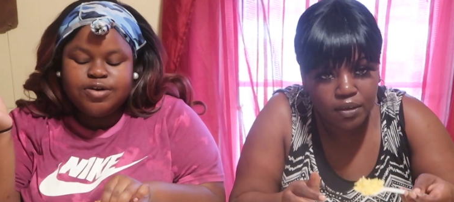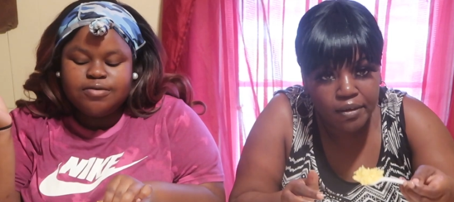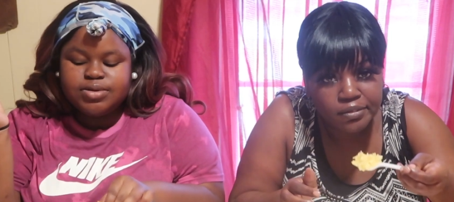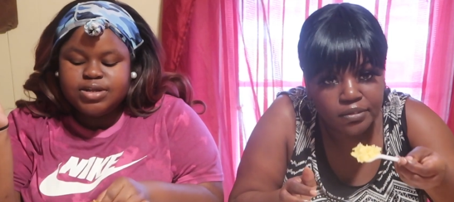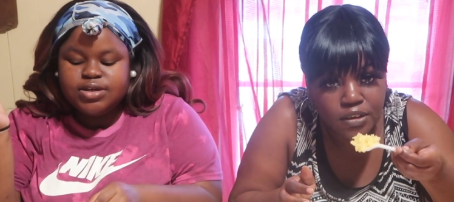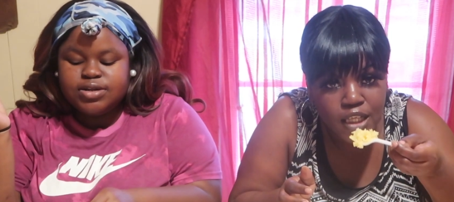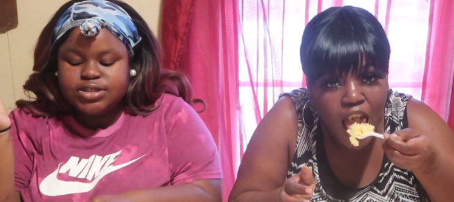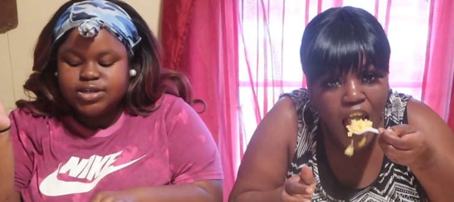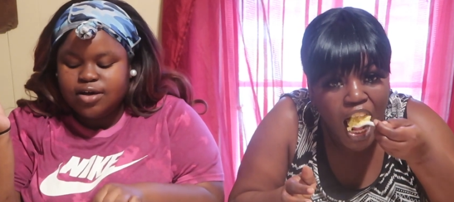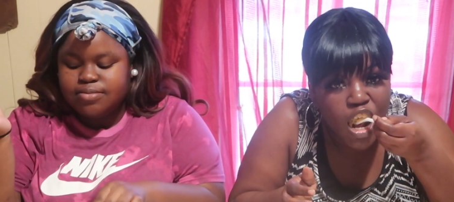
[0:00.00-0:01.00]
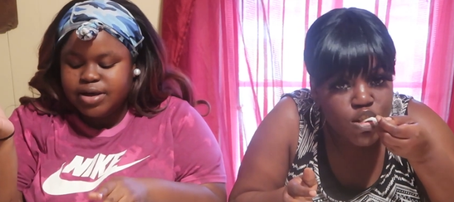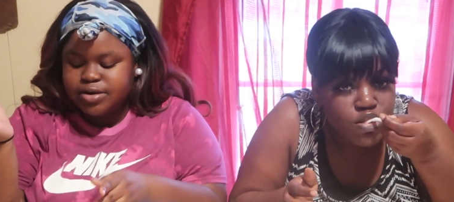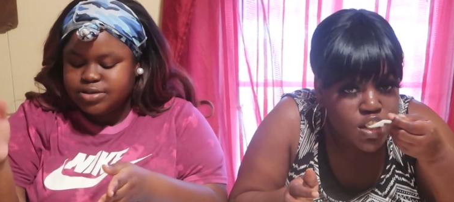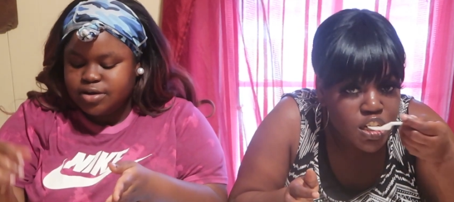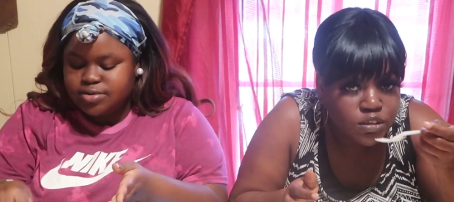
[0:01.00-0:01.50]
Speaker 1: don't believe that y'all
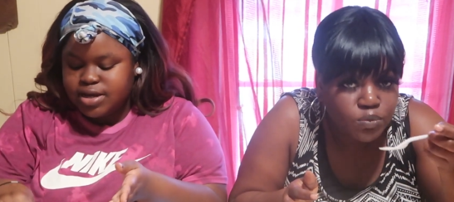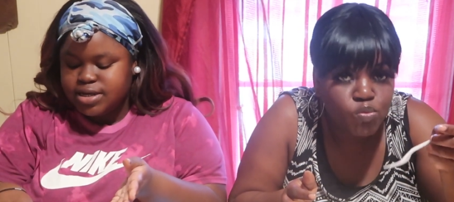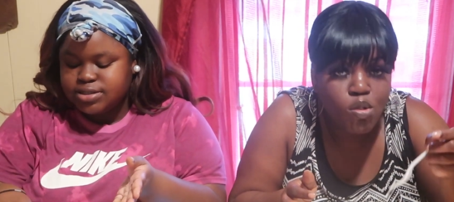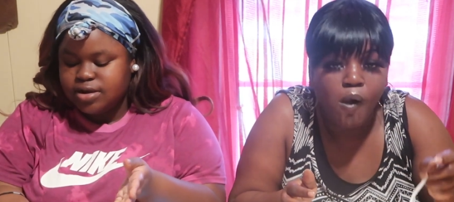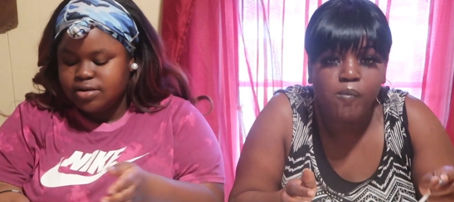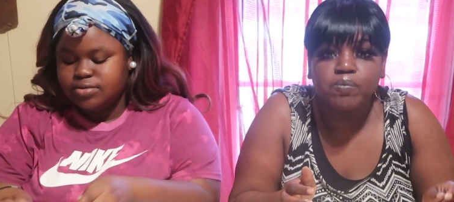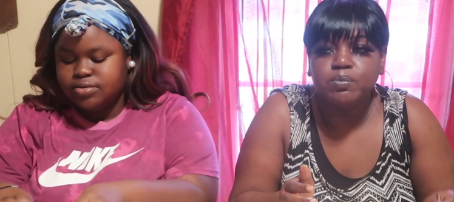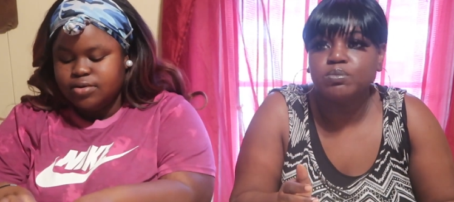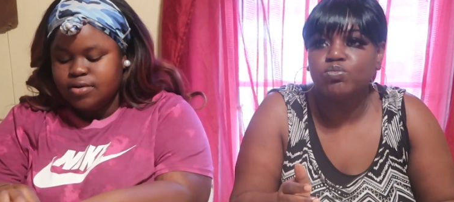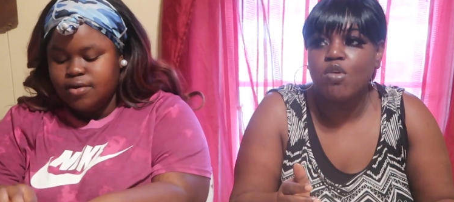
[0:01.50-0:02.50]
marriage gonna last long.